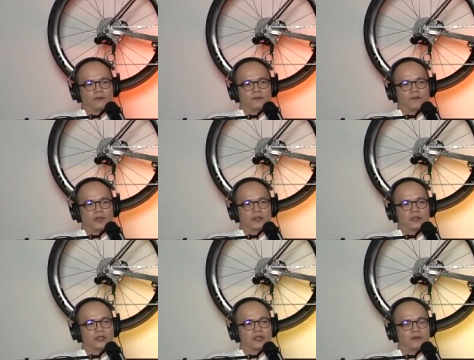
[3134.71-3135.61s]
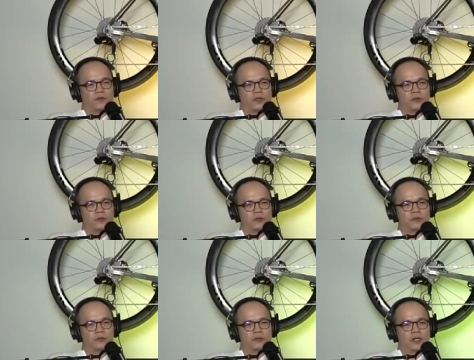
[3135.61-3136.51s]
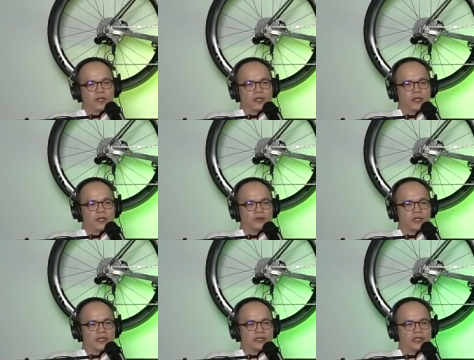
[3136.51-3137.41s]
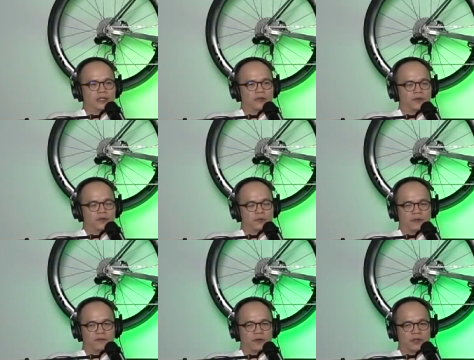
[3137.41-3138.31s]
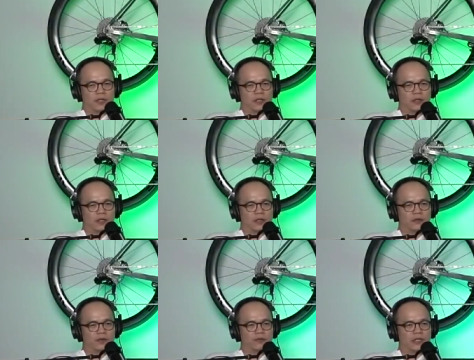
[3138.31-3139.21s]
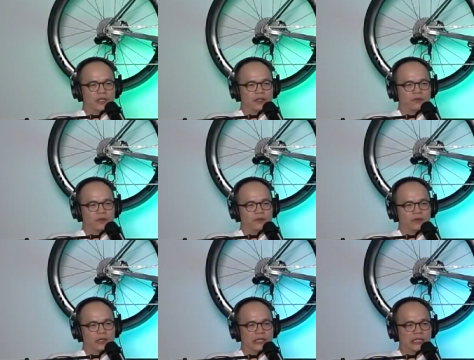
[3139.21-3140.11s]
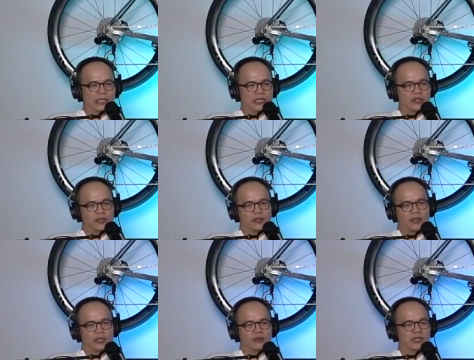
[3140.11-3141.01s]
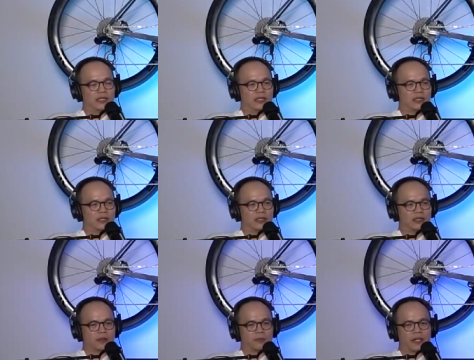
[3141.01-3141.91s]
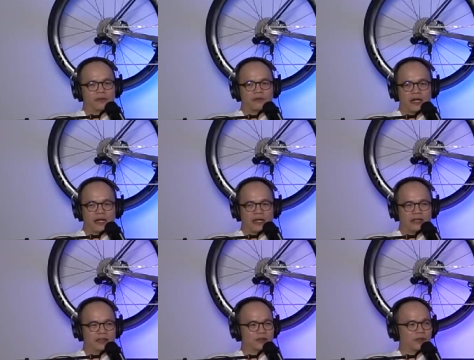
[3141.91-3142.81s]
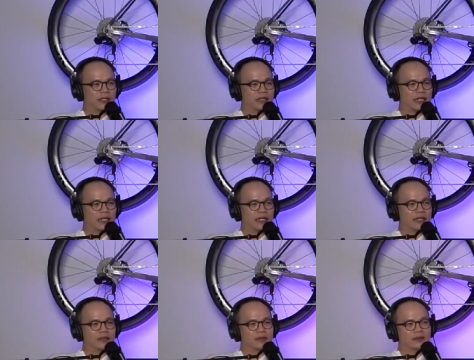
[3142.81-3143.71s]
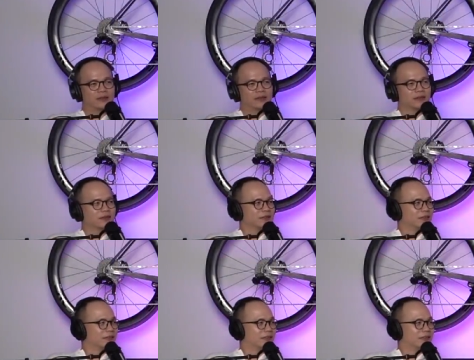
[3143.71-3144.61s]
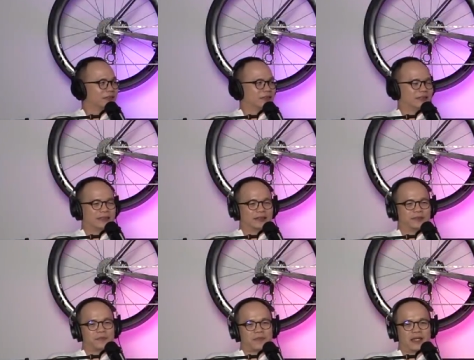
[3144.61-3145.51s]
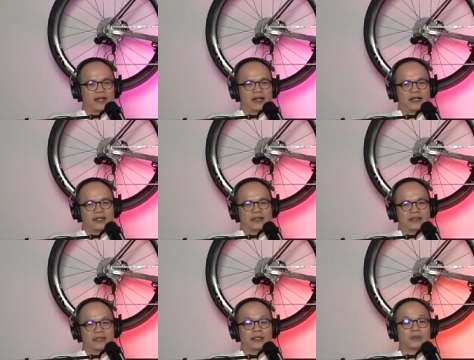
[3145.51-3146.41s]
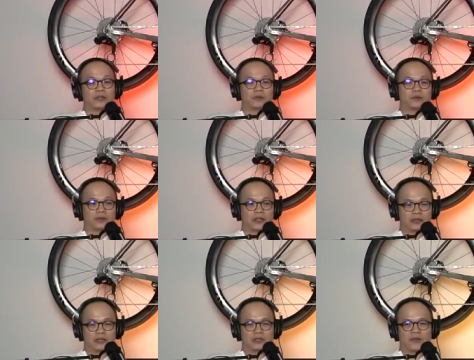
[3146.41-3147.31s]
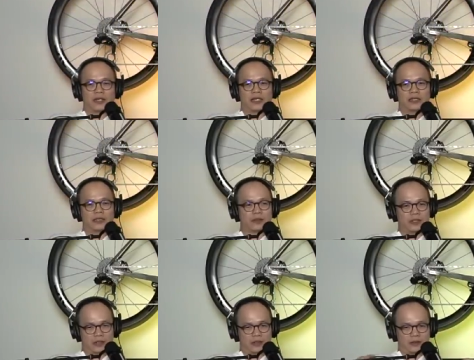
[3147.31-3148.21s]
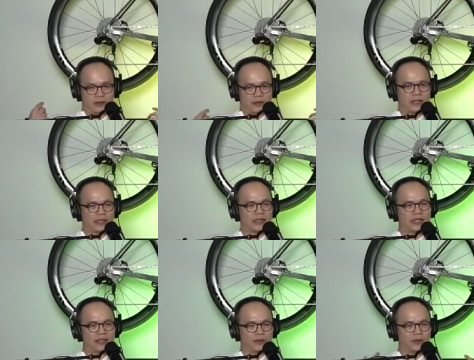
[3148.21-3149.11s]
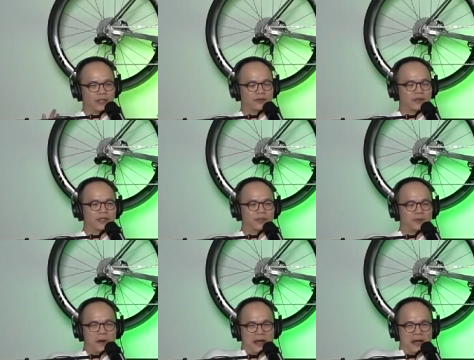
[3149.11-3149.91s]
fun interview, uh, you can see interviews before they, they are even re, re released. Then you see his uh, bike rides, quite nice. Can see my face, only fans huh? can see my face without yeah, mask. Then sometimes can see his face, sometimes he tight tight or whatever he wear.